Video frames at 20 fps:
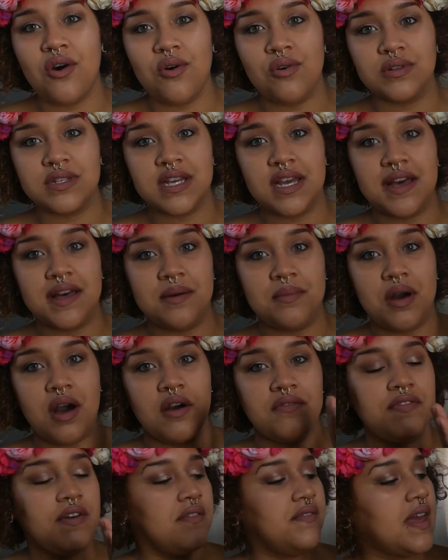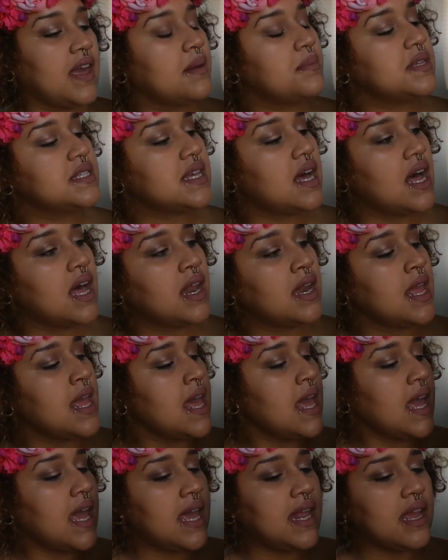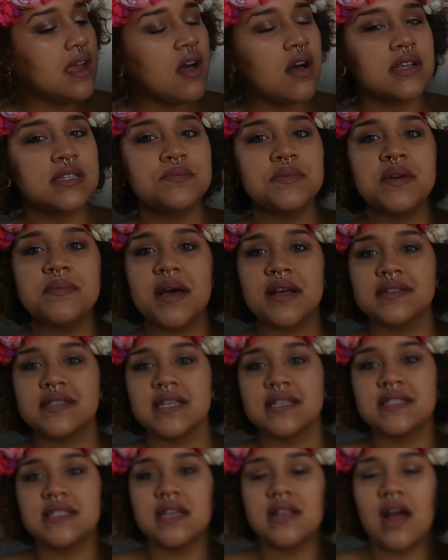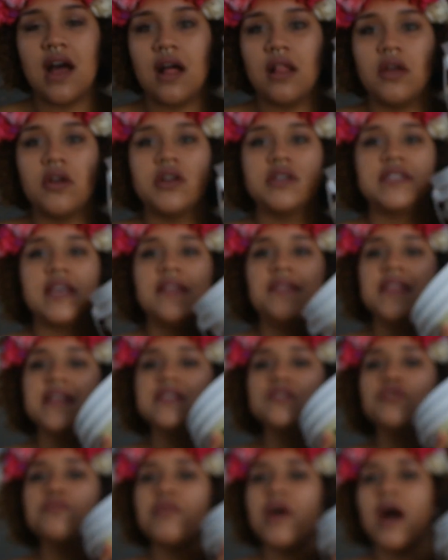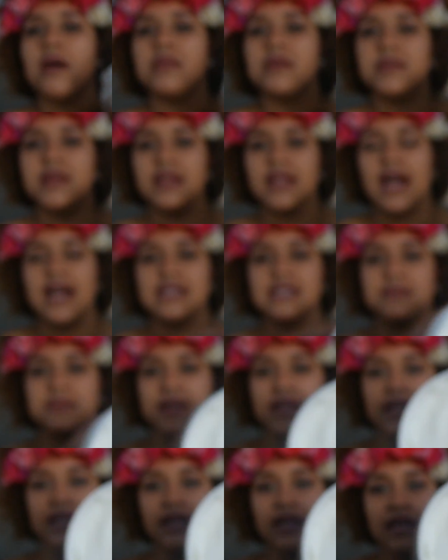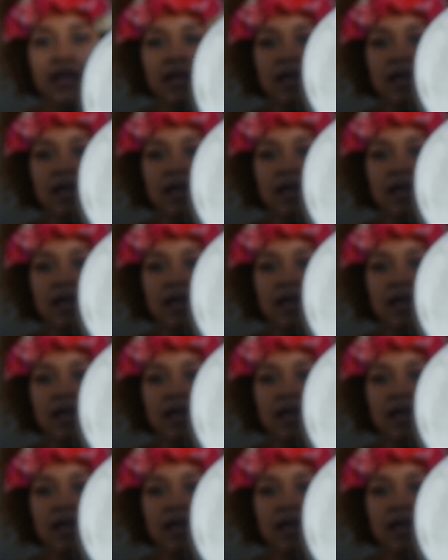old tub off of Amazon, and it cost me about $60, and this will probably last me